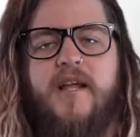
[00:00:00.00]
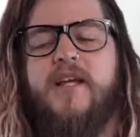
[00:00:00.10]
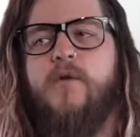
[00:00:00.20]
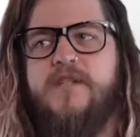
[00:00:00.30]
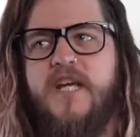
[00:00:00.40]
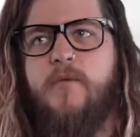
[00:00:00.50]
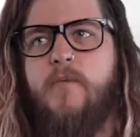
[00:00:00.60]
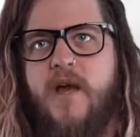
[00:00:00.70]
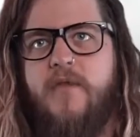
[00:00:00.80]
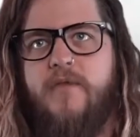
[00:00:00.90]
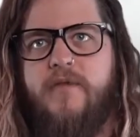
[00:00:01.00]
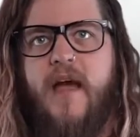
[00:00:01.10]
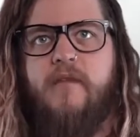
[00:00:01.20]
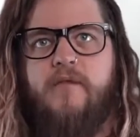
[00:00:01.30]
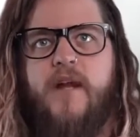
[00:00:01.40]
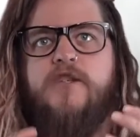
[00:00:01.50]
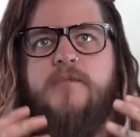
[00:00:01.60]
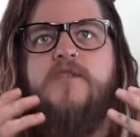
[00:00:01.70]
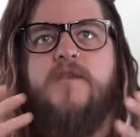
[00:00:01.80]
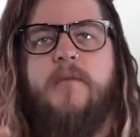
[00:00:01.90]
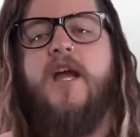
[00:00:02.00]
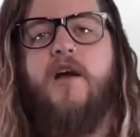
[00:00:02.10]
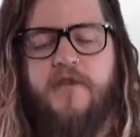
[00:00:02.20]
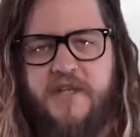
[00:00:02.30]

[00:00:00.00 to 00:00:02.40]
Like a redeemer meant that they were supposed to pay off a